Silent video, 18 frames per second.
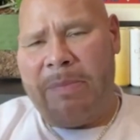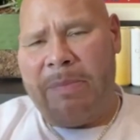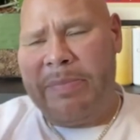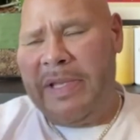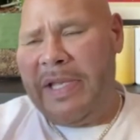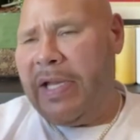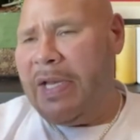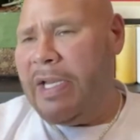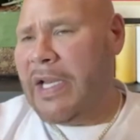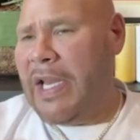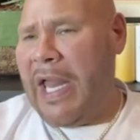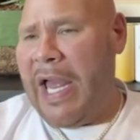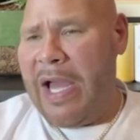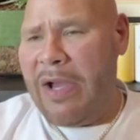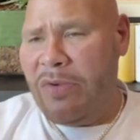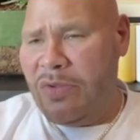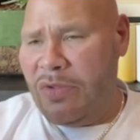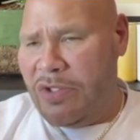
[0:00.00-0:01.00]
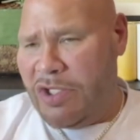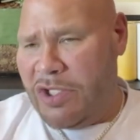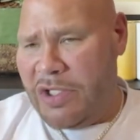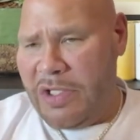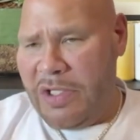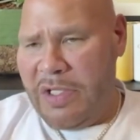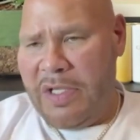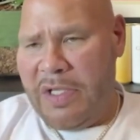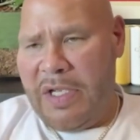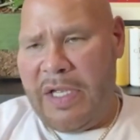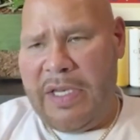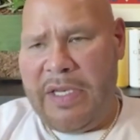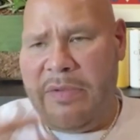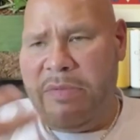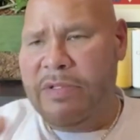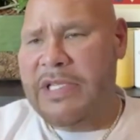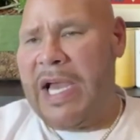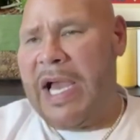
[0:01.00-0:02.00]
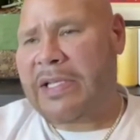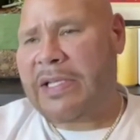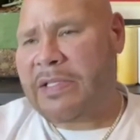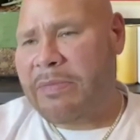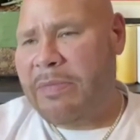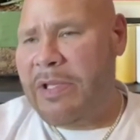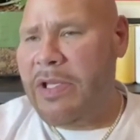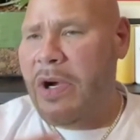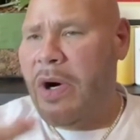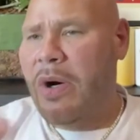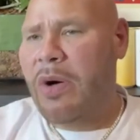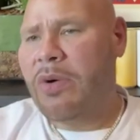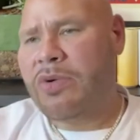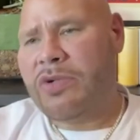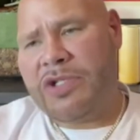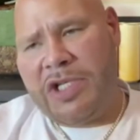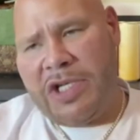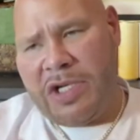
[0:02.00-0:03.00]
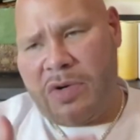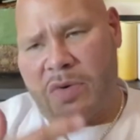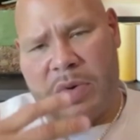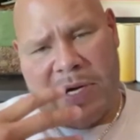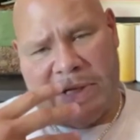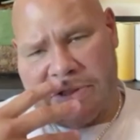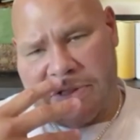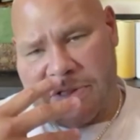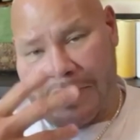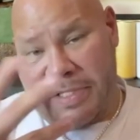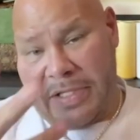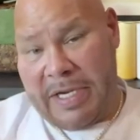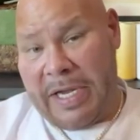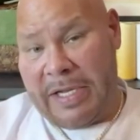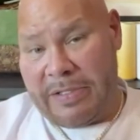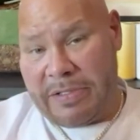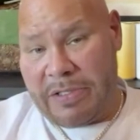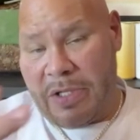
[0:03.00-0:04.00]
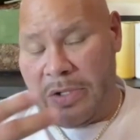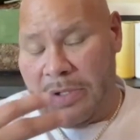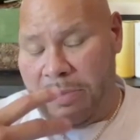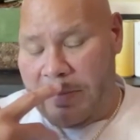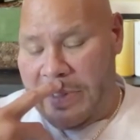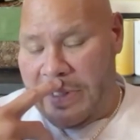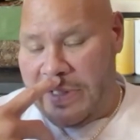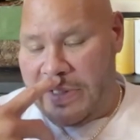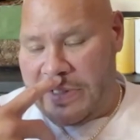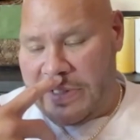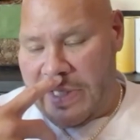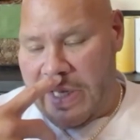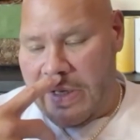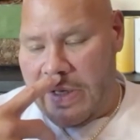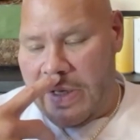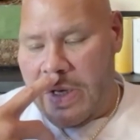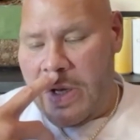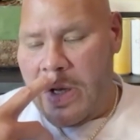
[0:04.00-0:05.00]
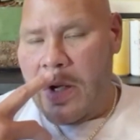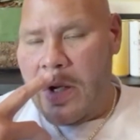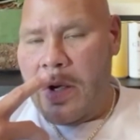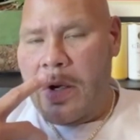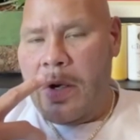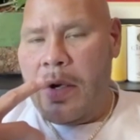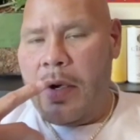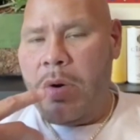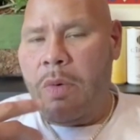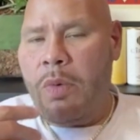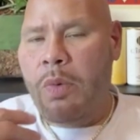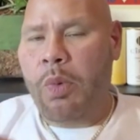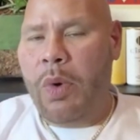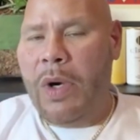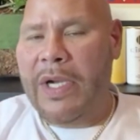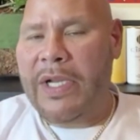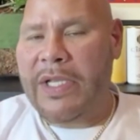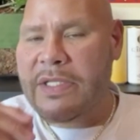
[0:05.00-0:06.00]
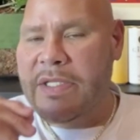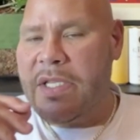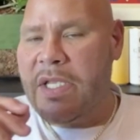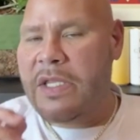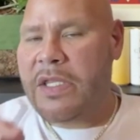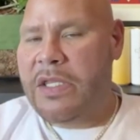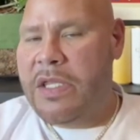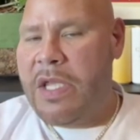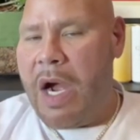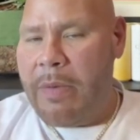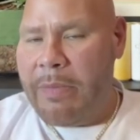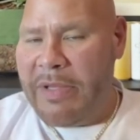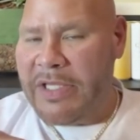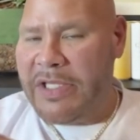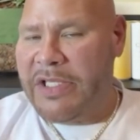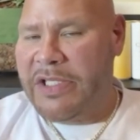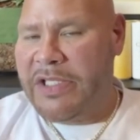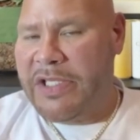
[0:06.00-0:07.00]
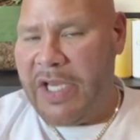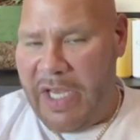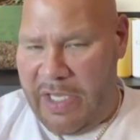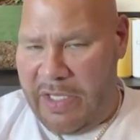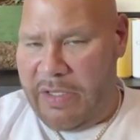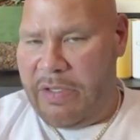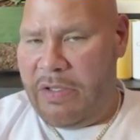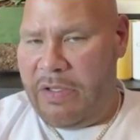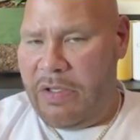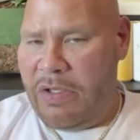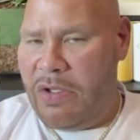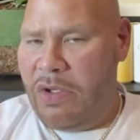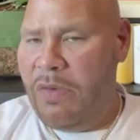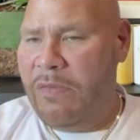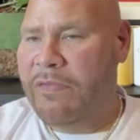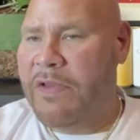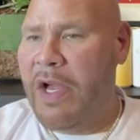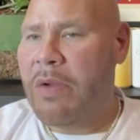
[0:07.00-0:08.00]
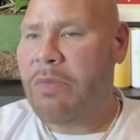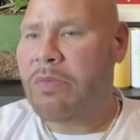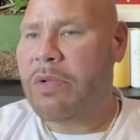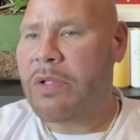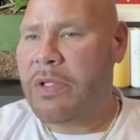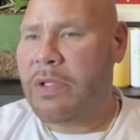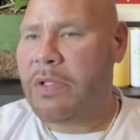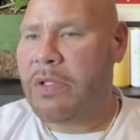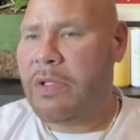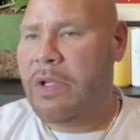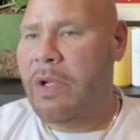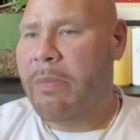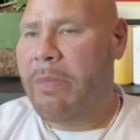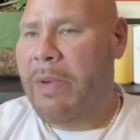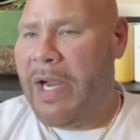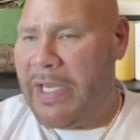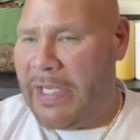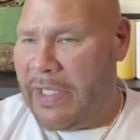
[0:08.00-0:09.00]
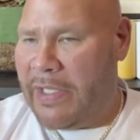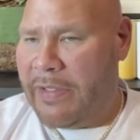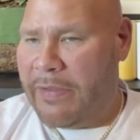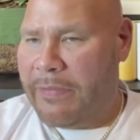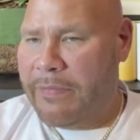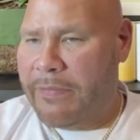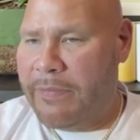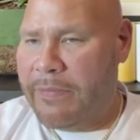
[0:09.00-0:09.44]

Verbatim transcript: I'll be in the lounge, and he was asking me your OG questions, and I told him. He said, what is the dumbest you've done with your money?